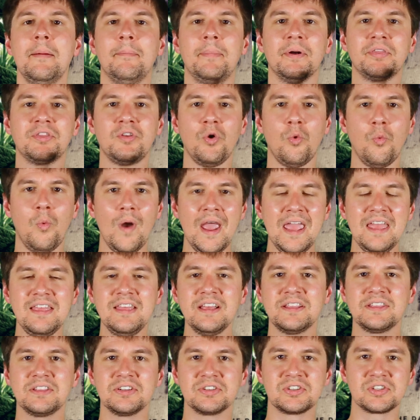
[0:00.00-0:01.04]
But the way
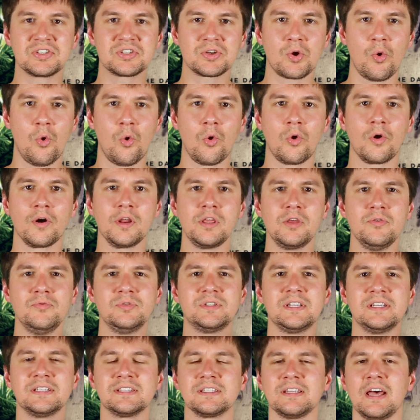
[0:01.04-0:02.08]
that the score
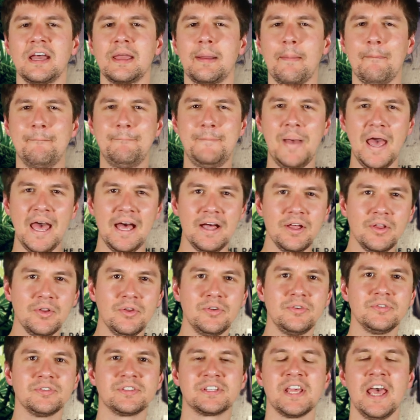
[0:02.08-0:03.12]
uses like
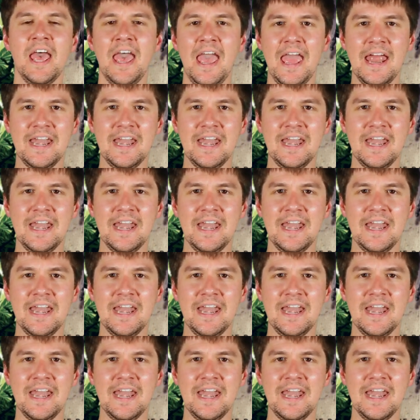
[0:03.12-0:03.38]
bells